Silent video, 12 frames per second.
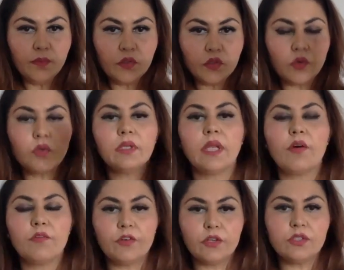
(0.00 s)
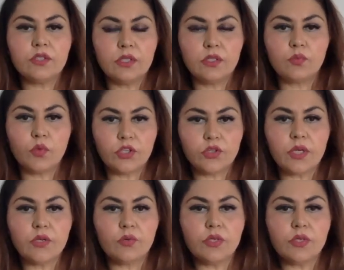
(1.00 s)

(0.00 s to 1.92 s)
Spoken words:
So now first what you can do